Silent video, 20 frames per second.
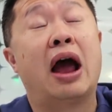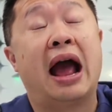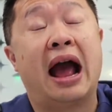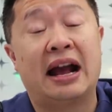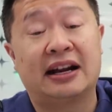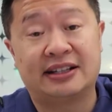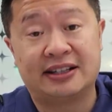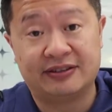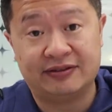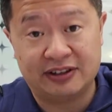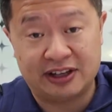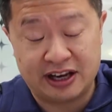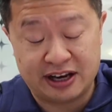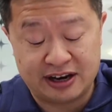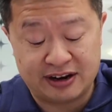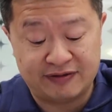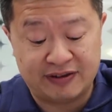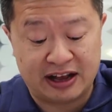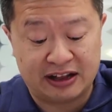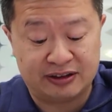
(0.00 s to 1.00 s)
actively
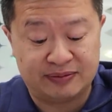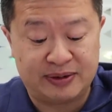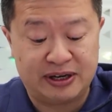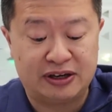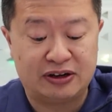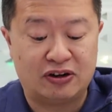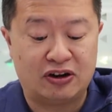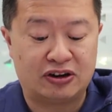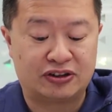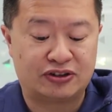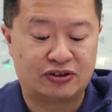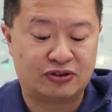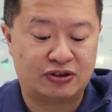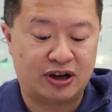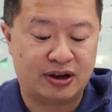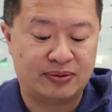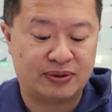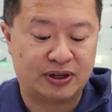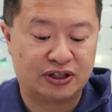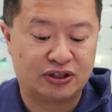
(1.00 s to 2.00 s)
in development, also
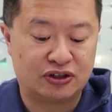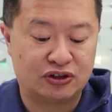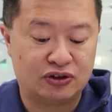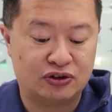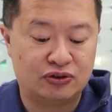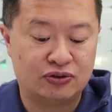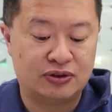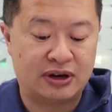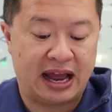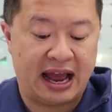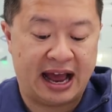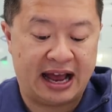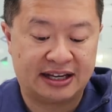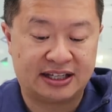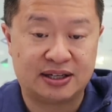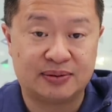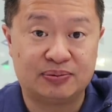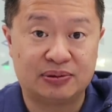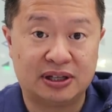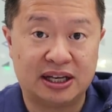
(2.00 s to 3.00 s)
coming soon.
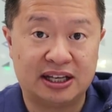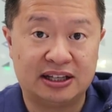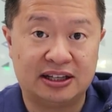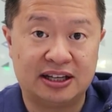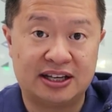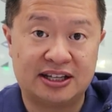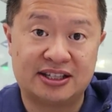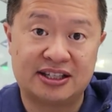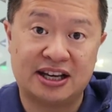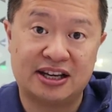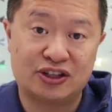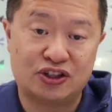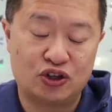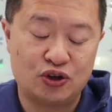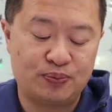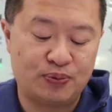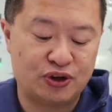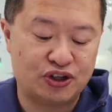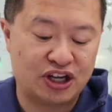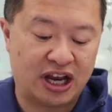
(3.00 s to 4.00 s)
Add to playlists and
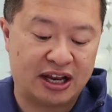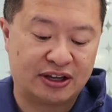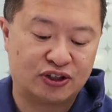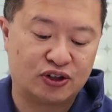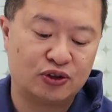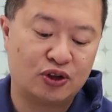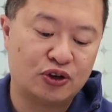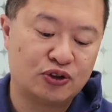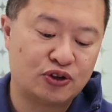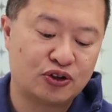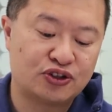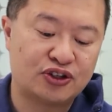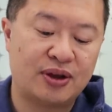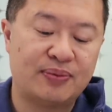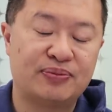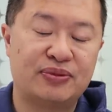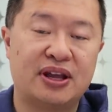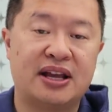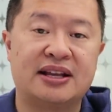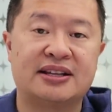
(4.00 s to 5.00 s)
super chat. So those are
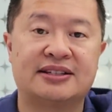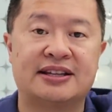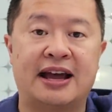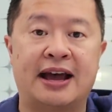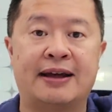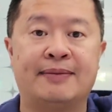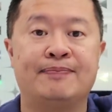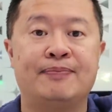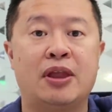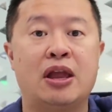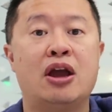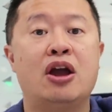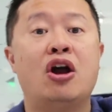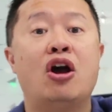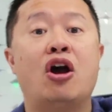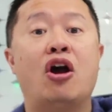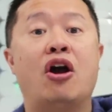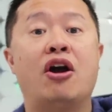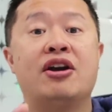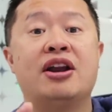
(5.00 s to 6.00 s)
some things that
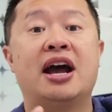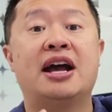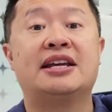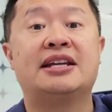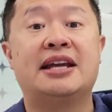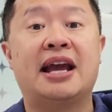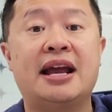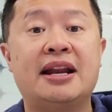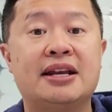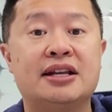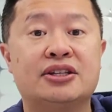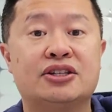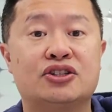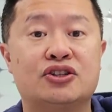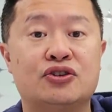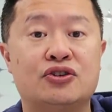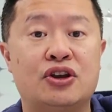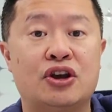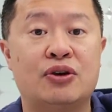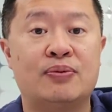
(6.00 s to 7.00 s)
are not yet in
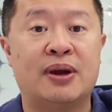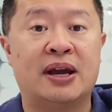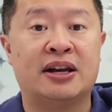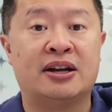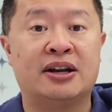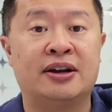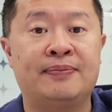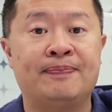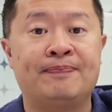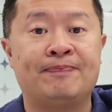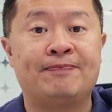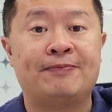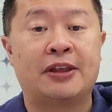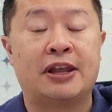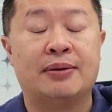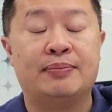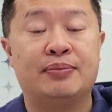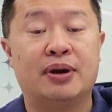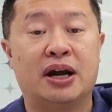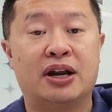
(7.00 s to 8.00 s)
studio beta,
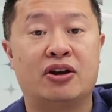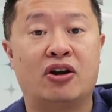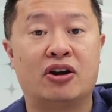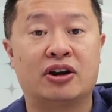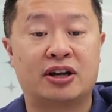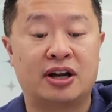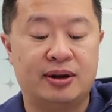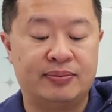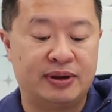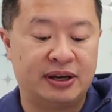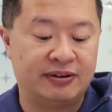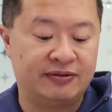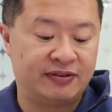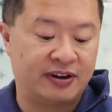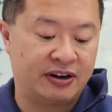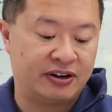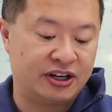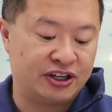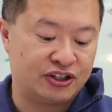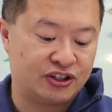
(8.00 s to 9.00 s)
but are coming
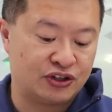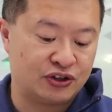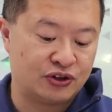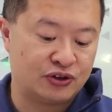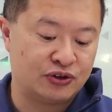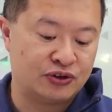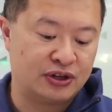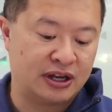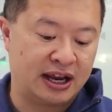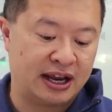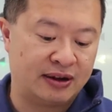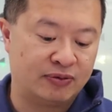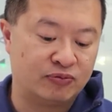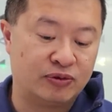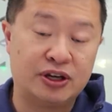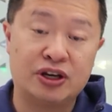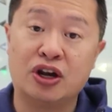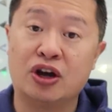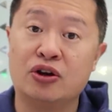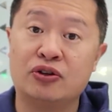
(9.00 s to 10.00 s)
very soon,
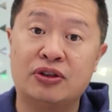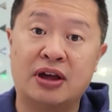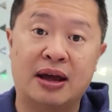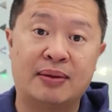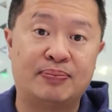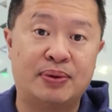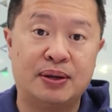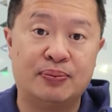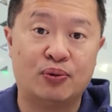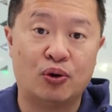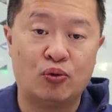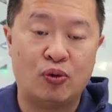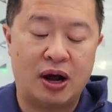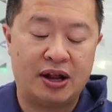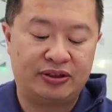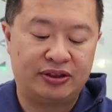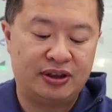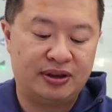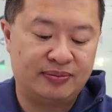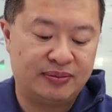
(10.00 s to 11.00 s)
and we know that people
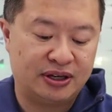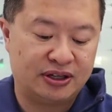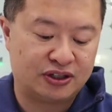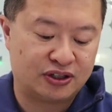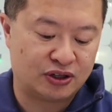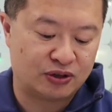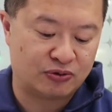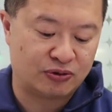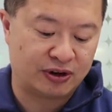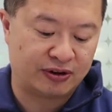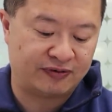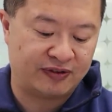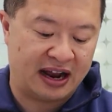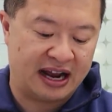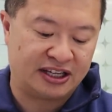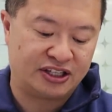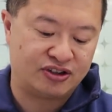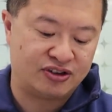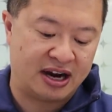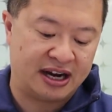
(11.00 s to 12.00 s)
want them, and so we're
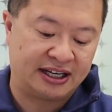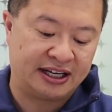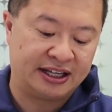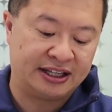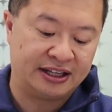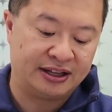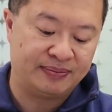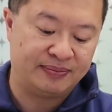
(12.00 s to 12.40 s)
fast tracking